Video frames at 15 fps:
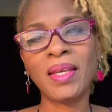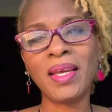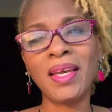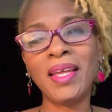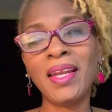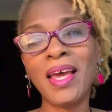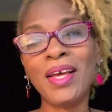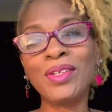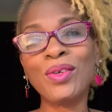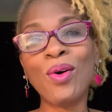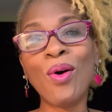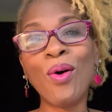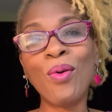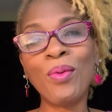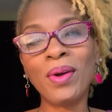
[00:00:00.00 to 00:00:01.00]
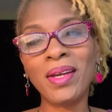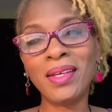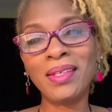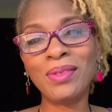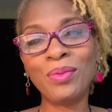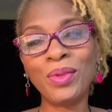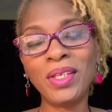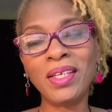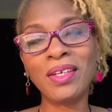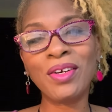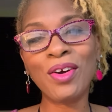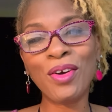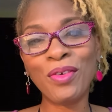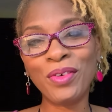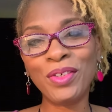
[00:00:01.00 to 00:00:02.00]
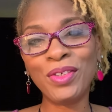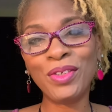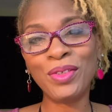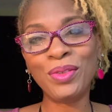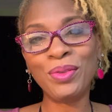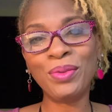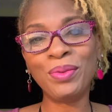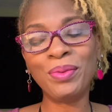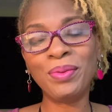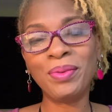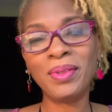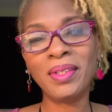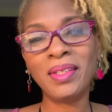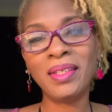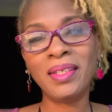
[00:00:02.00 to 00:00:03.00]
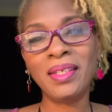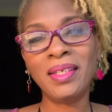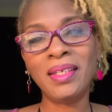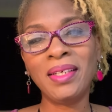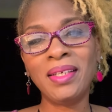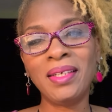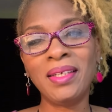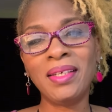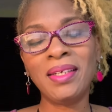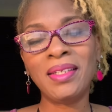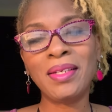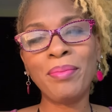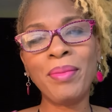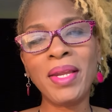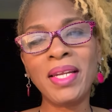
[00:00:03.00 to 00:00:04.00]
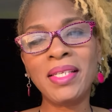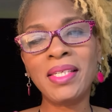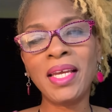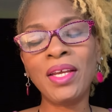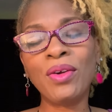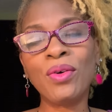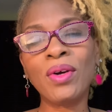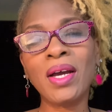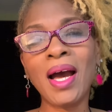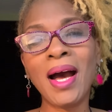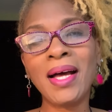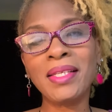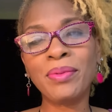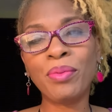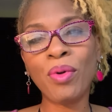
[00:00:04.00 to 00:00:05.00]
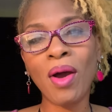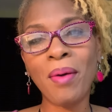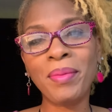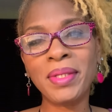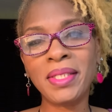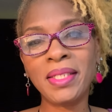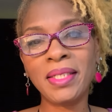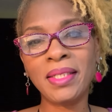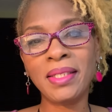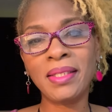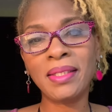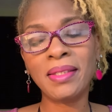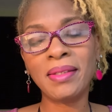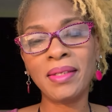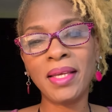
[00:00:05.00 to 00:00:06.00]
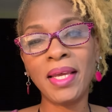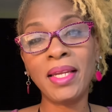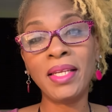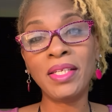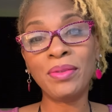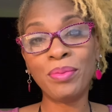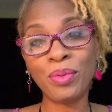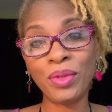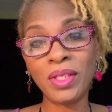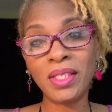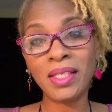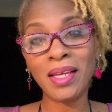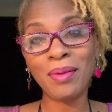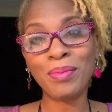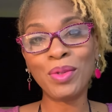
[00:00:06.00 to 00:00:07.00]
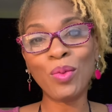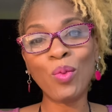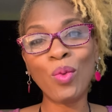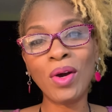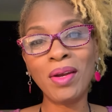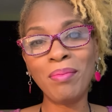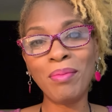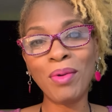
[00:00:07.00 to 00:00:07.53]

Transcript: And as always, we encourage you to meditate on God's promises and his precepts one